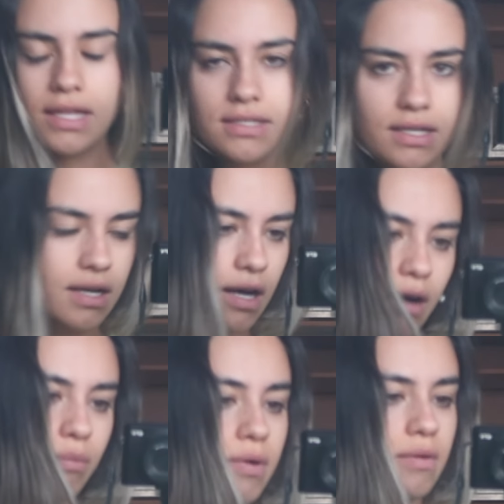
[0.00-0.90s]
let's get
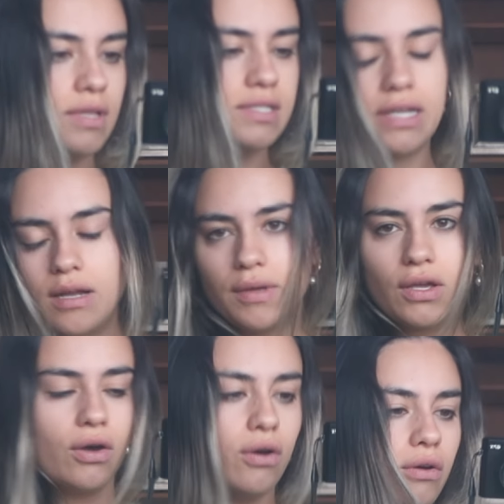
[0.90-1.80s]
up and
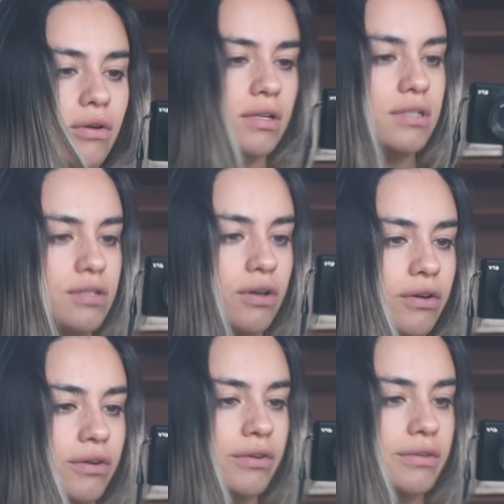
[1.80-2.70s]
go.
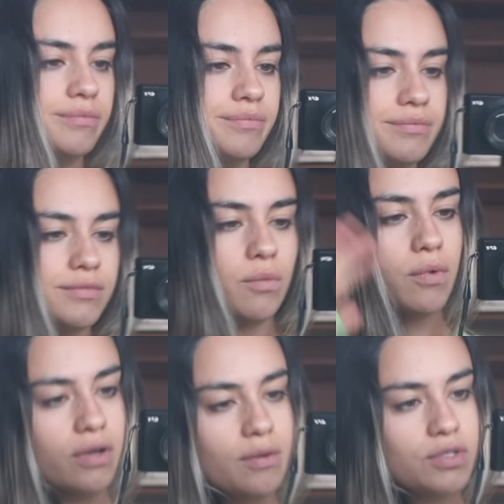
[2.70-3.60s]
So
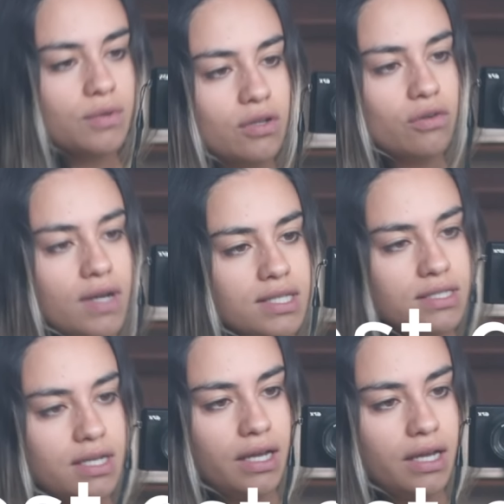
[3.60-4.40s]
welcome to a little rest